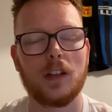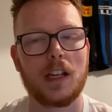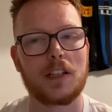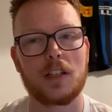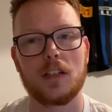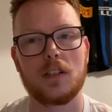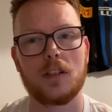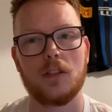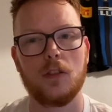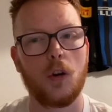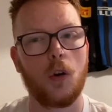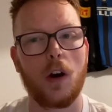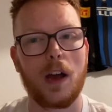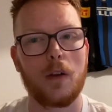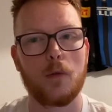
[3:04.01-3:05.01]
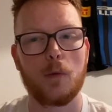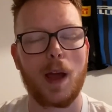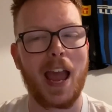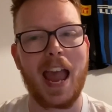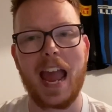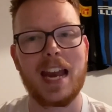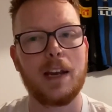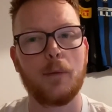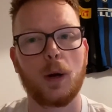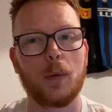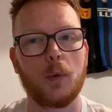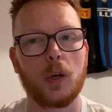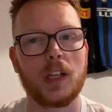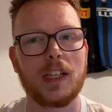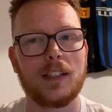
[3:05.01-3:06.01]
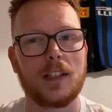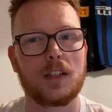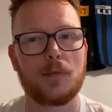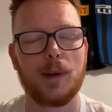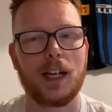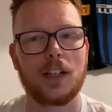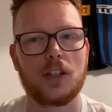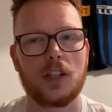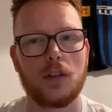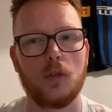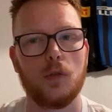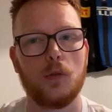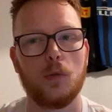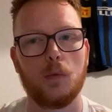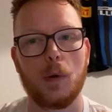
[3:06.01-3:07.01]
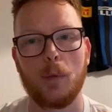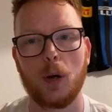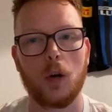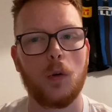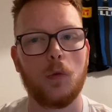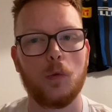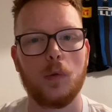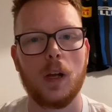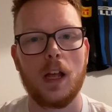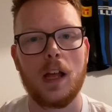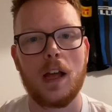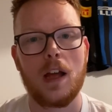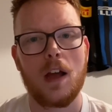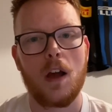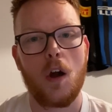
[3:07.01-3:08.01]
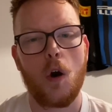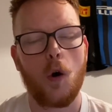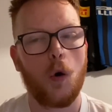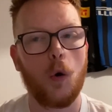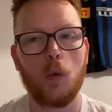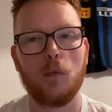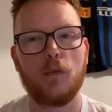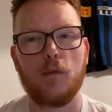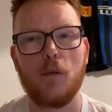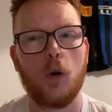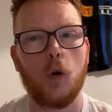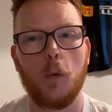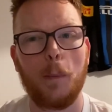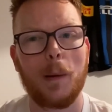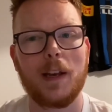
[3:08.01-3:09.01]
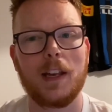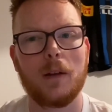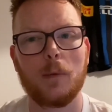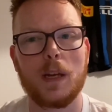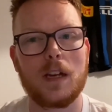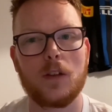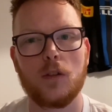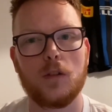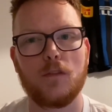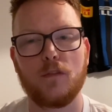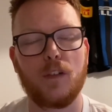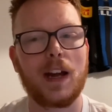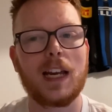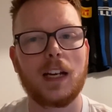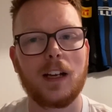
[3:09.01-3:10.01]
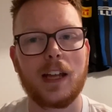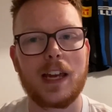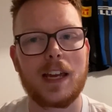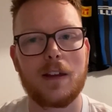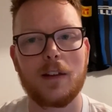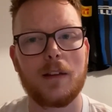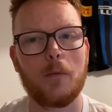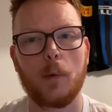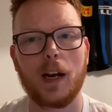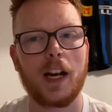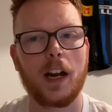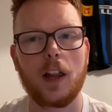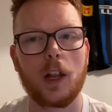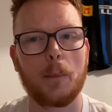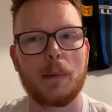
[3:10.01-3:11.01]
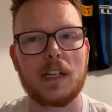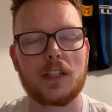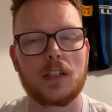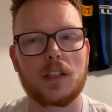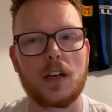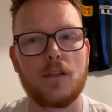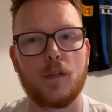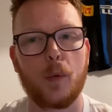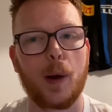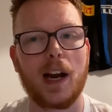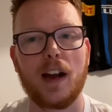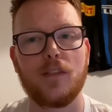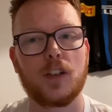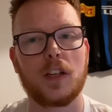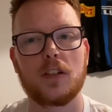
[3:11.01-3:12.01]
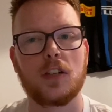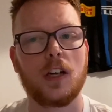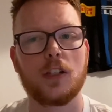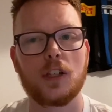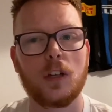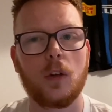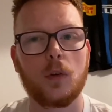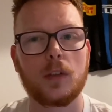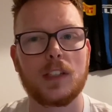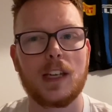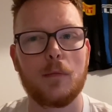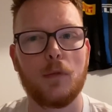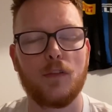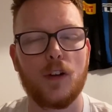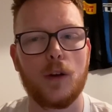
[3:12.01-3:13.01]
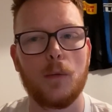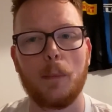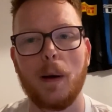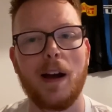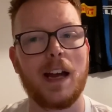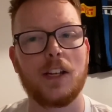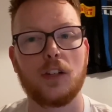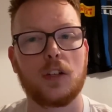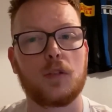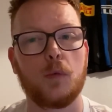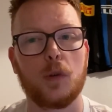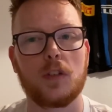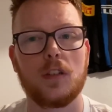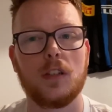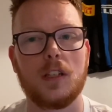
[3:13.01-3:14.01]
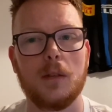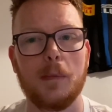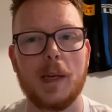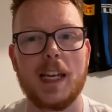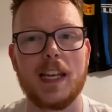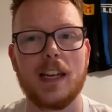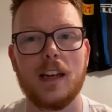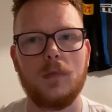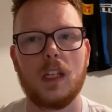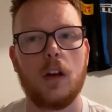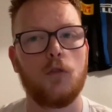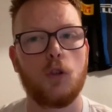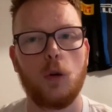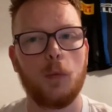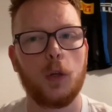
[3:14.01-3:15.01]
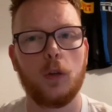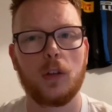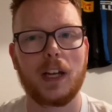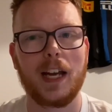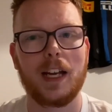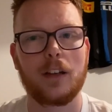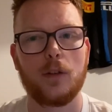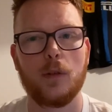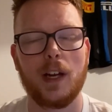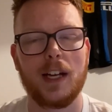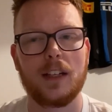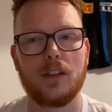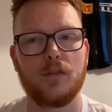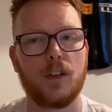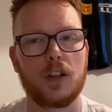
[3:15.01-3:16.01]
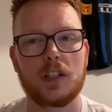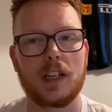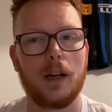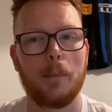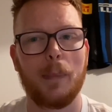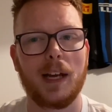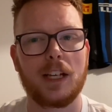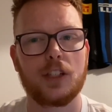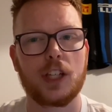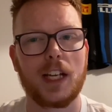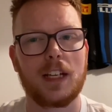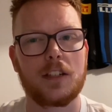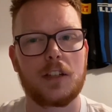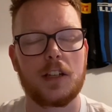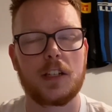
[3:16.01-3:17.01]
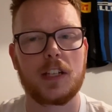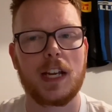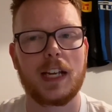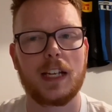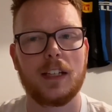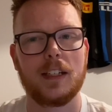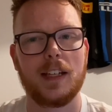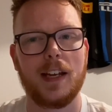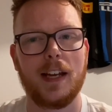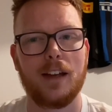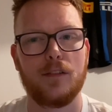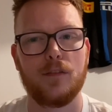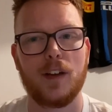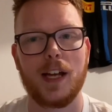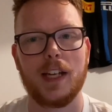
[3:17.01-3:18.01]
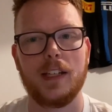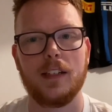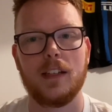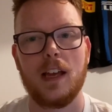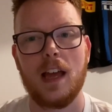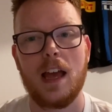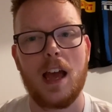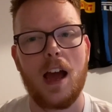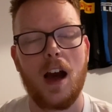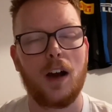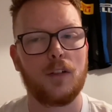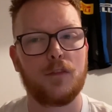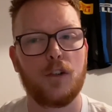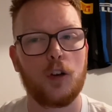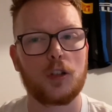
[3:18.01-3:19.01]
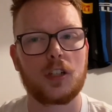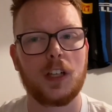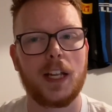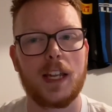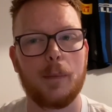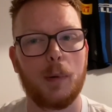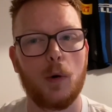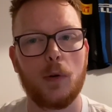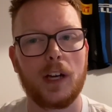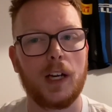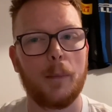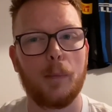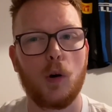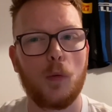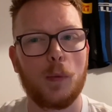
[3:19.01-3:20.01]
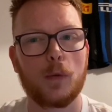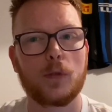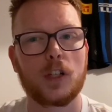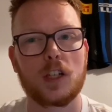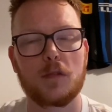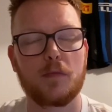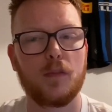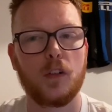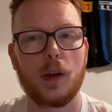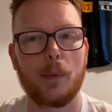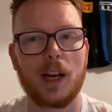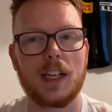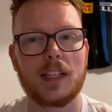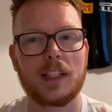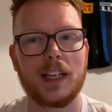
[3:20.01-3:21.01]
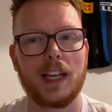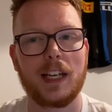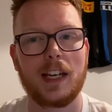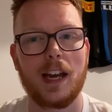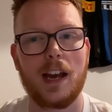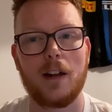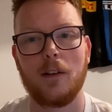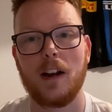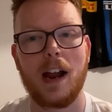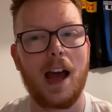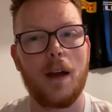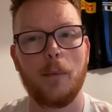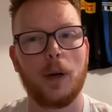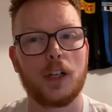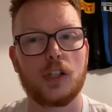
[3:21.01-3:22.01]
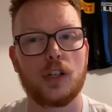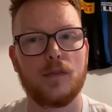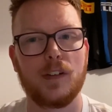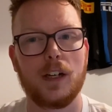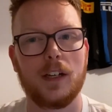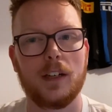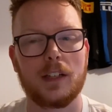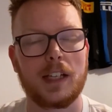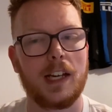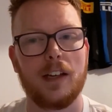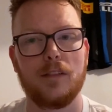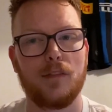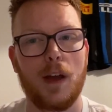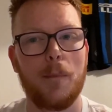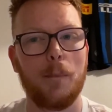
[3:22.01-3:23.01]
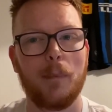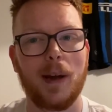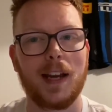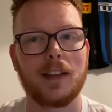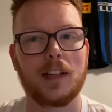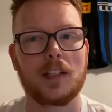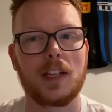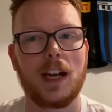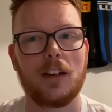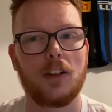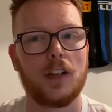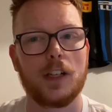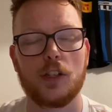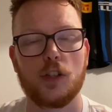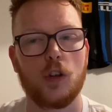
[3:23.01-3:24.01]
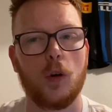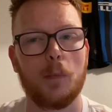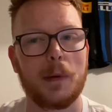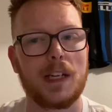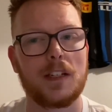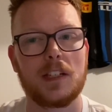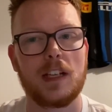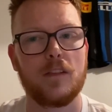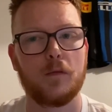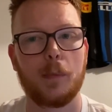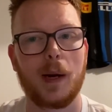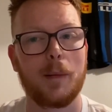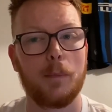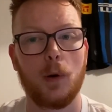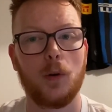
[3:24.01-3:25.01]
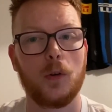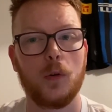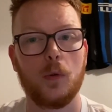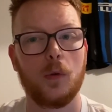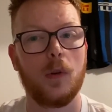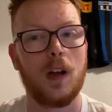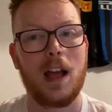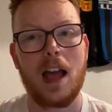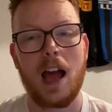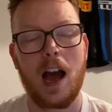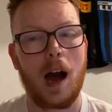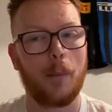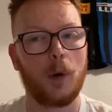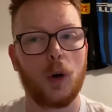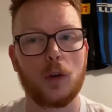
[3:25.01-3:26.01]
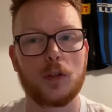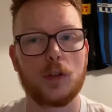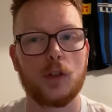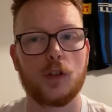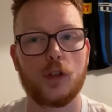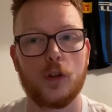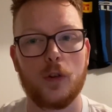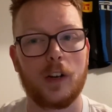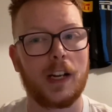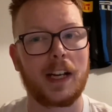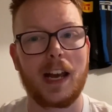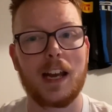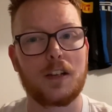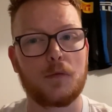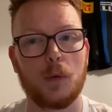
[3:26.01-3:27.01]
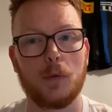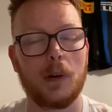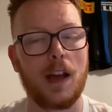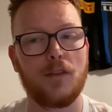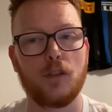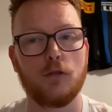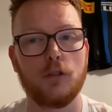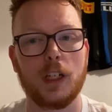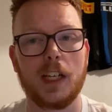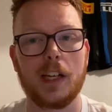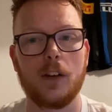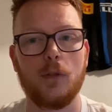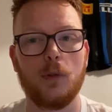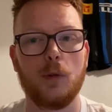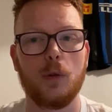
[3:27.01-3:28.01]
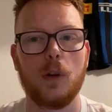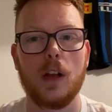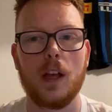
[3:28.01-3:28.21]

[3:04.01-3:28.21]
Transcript: This is not how anyone wanted this match to go. We were all hoping that we could finally win another piece of silverware after such a long time without, but it just wasn't to be. Romelu Lukaku had the first kind of big chance of the second half, and unfortunately the ball kind of bobbled just before he went to kick it, and how much of a kind of impact this had on his shot being saved by Bono, I'm not too sure, and I guess we'll never really know.